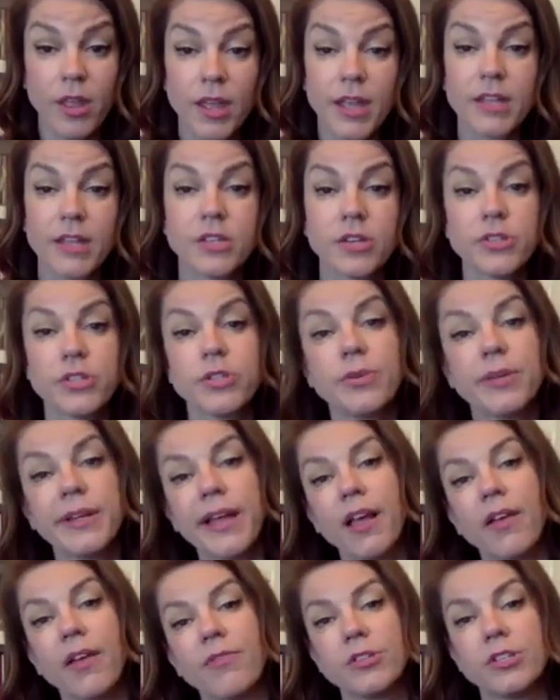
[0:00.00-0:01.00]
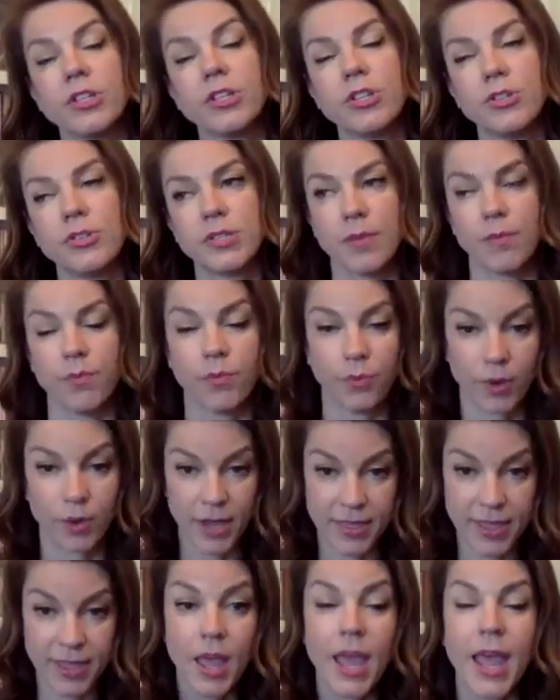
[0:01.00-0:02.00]
It's also really helpful to do some
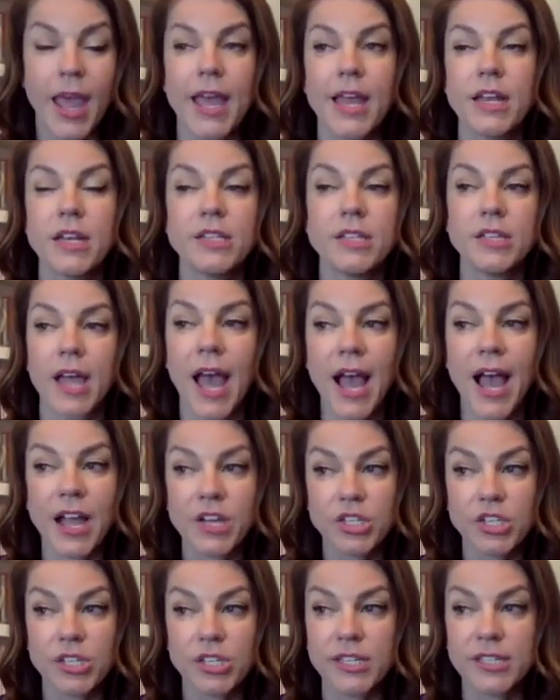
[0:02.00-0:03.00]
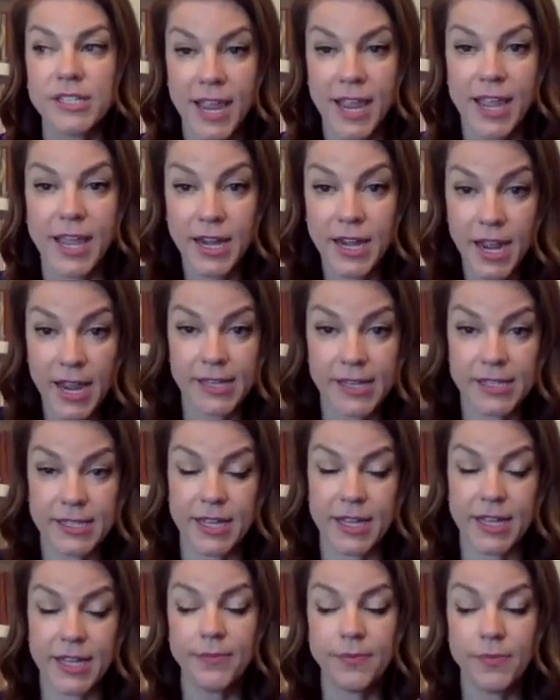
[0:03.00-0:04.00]
breathing and to actually take an
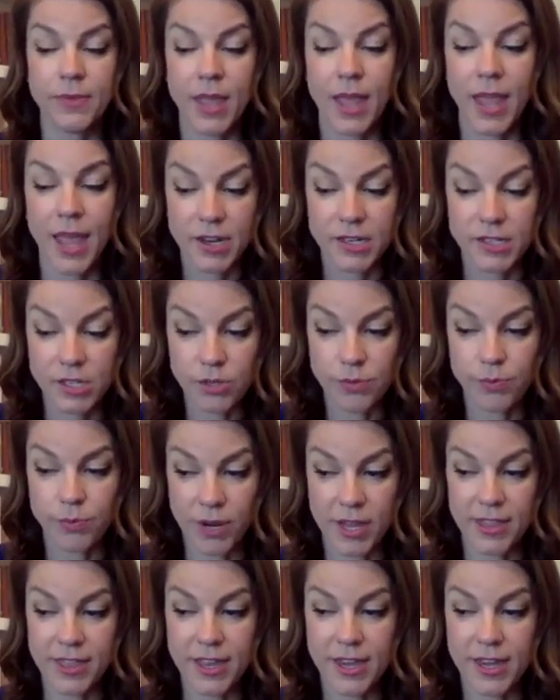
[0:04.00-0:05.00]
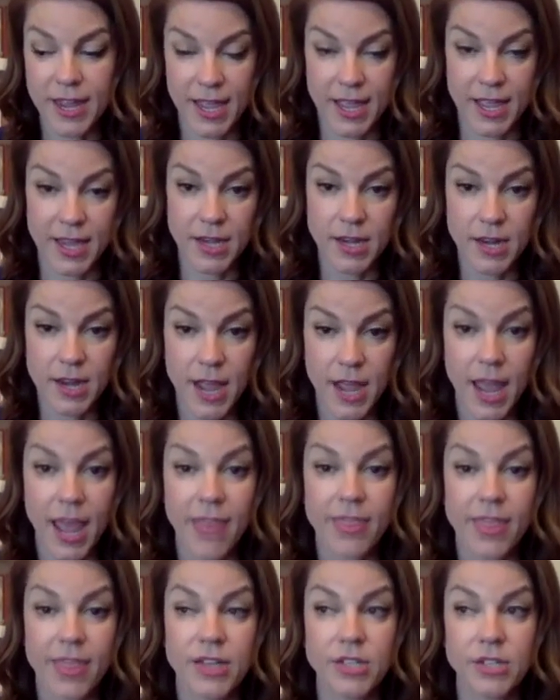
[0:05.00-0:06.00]
idea and to breathe it in
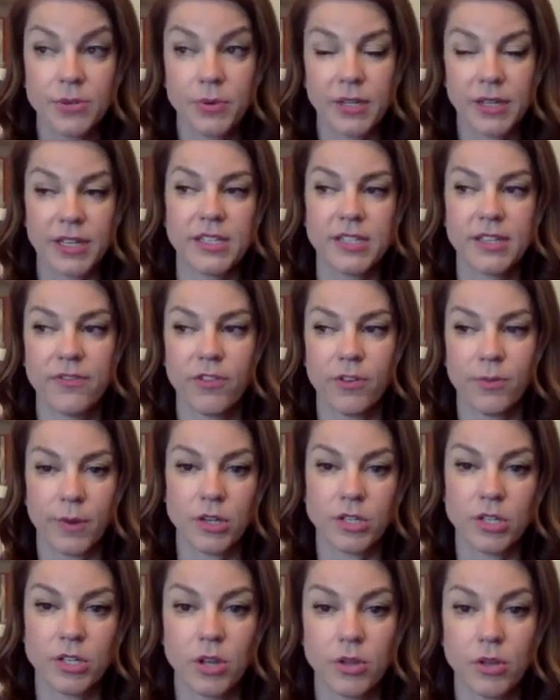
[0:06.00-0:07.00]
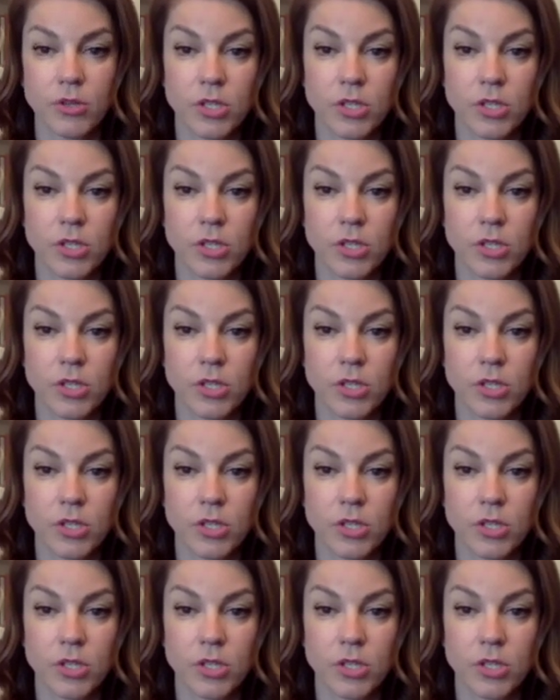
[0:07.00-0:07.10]
and then to release it from our toes.